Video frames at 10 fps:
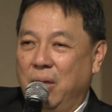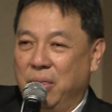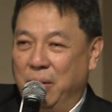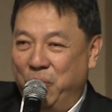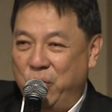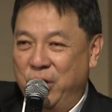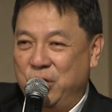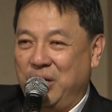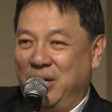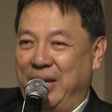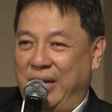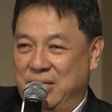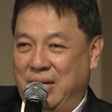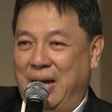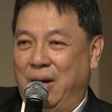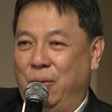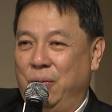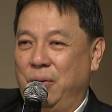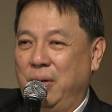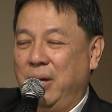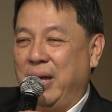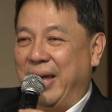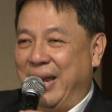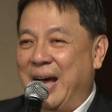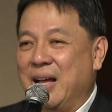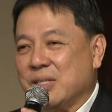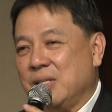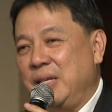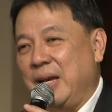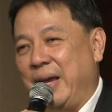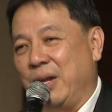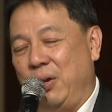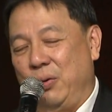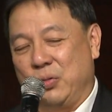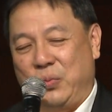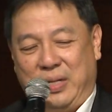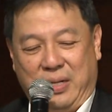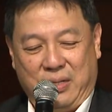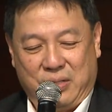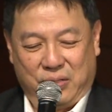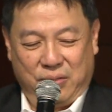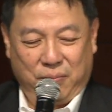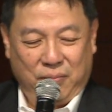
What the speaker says: The bridge is out. And lastly, I close with this.